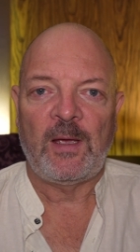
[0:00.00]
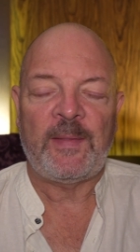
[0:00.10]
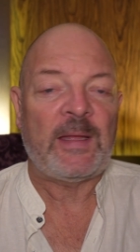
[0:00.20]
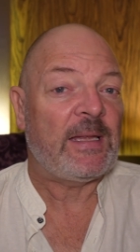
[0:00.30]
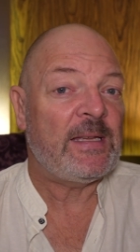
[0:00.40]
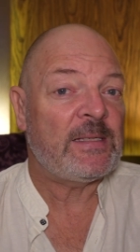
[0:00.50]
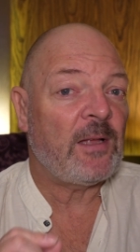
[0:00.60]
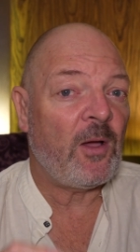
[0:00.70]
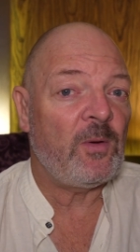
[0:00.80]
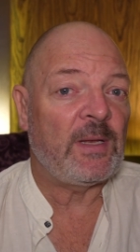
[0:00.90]
And that isn't
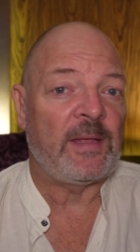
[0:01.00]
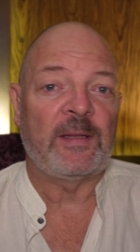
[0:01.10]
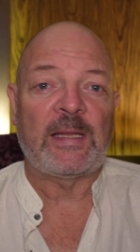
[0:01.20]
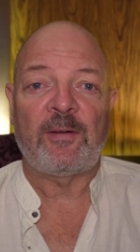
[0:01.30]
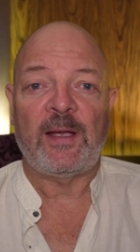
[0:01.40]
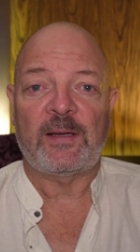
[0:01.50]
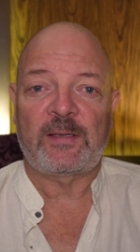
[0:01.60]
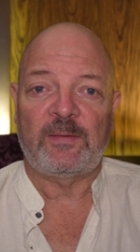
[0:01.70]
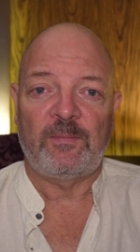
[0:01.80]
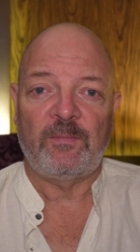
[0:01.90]
only the
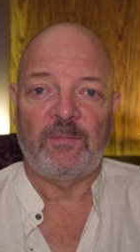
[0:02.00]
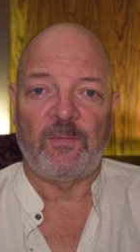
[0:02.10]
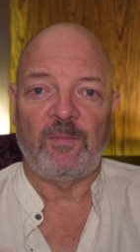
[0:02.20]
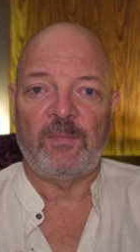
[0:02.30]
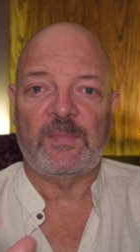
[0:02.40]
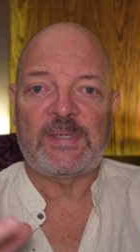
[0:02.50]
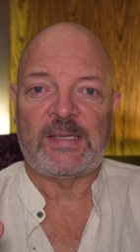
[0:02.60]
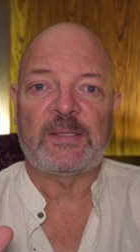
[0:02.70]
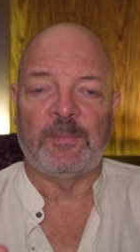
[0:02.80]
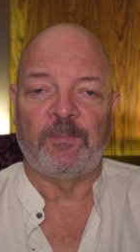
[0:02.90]
direct
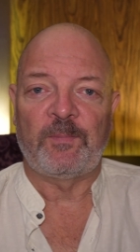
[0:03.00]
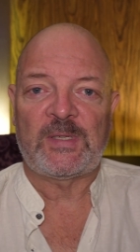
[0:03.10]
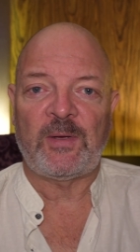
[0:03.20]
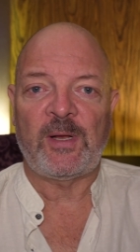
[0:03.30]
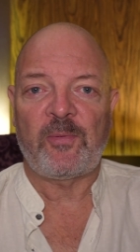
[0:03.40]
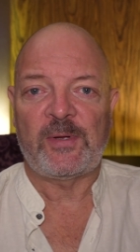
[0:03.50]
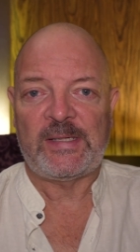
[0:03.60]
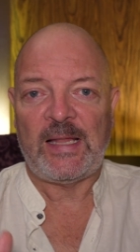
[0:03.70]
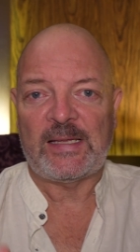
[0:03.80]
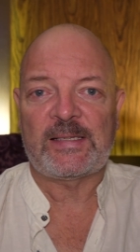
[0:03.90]
system. So in other words,
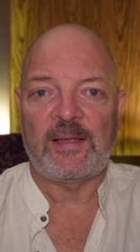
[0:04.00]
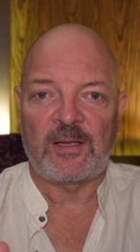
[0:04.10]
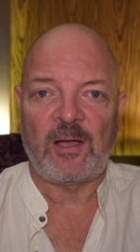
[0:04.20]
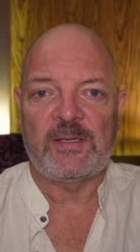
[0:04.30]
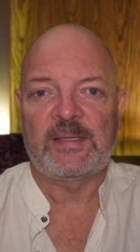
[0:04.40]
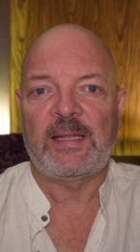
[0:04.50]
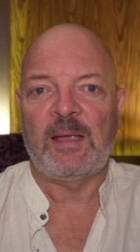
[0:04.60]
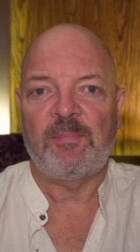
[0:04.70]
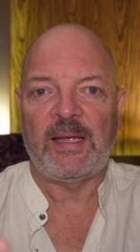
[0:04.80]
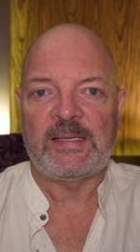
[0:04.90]
let's say the coaching is
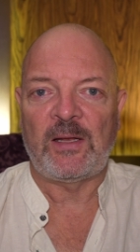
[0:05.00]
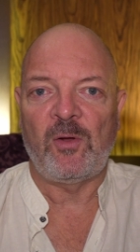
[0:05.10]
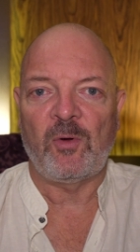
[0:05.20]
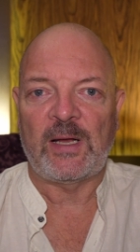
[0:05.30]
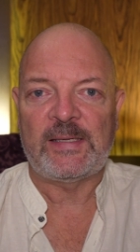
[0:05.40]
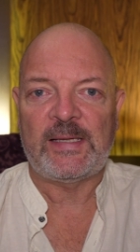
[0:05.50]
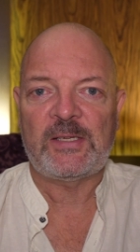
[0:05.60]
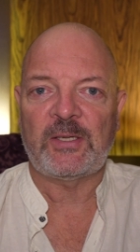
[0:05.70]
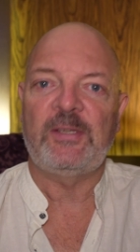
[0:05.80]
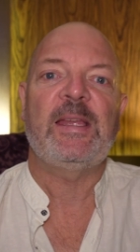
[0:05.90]
taking place in an
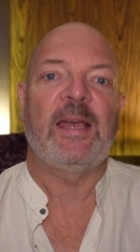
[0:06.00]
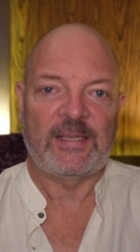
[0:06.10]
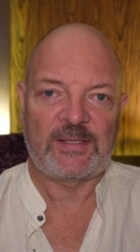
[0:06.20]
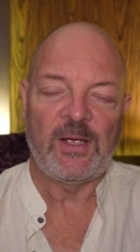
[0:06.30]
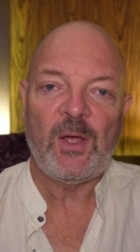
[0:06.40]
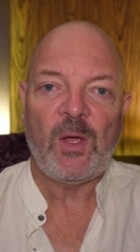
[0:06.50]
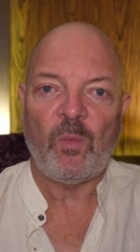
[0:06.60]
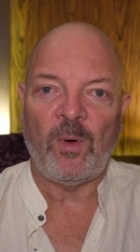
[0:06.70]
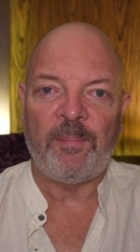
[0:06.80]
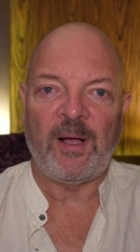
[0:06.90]
organization. Yes,
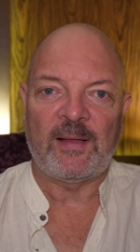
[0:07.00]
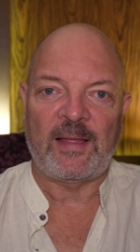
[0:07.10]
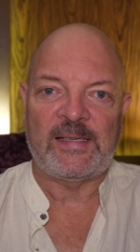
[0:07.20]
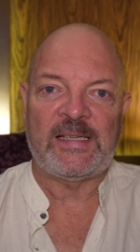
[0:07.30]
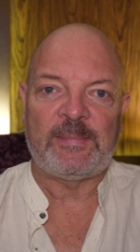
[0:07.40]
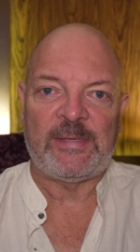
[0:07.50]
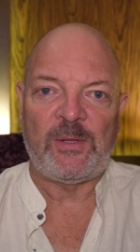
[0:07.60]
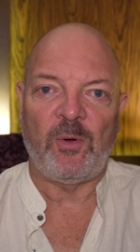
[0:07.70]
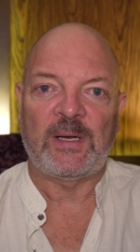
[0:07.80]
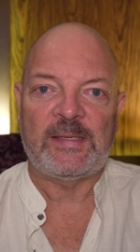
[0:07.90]
one part of that system is
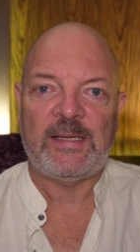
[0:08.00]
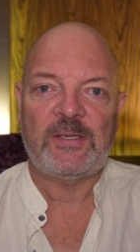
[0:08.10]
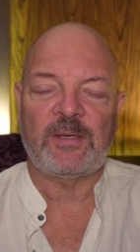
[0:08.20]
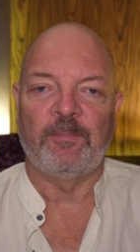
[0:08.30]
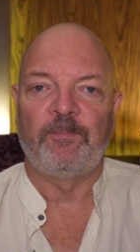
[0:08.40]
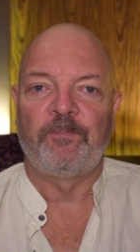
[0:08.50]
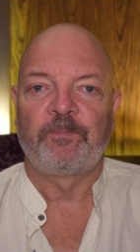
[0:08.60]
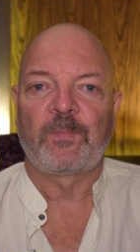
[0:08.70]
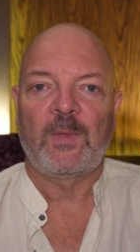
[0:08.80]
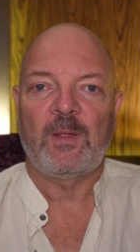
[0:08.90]
the organization.
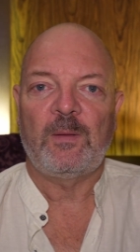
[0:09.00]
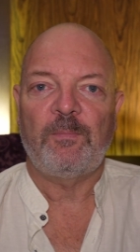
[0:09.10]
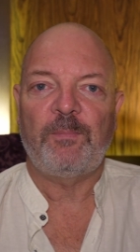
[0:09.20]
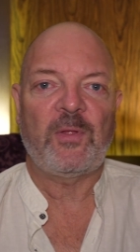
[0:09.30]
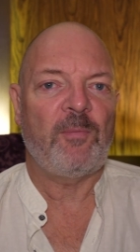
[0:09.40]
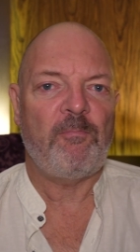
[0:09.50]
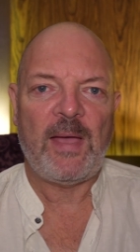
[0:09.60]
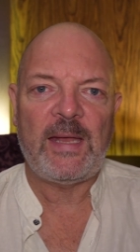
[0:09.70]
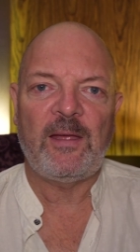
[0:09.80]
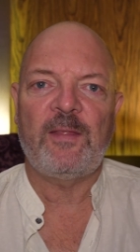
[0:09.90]
But there are
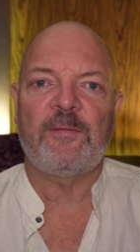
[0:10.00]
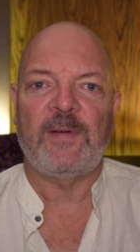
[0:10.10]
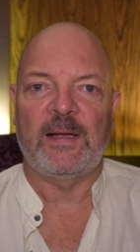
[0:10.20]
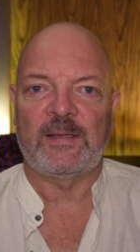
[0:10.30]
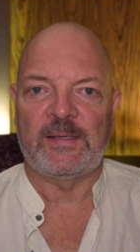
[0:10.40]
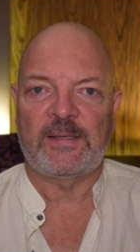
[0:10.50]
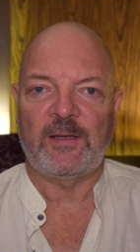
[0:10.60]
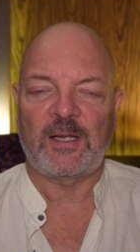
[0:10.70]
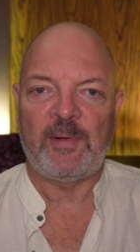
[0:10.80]
many other factors that come